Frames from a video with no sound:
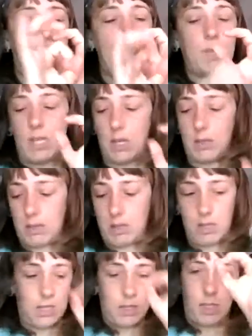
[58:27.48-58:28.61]
happening
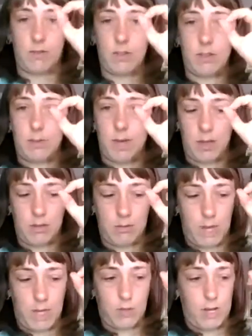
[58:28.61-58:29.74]
is, like, if this is my
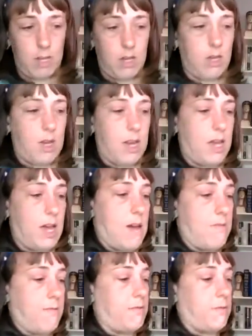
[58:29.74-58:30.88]
trachea and I have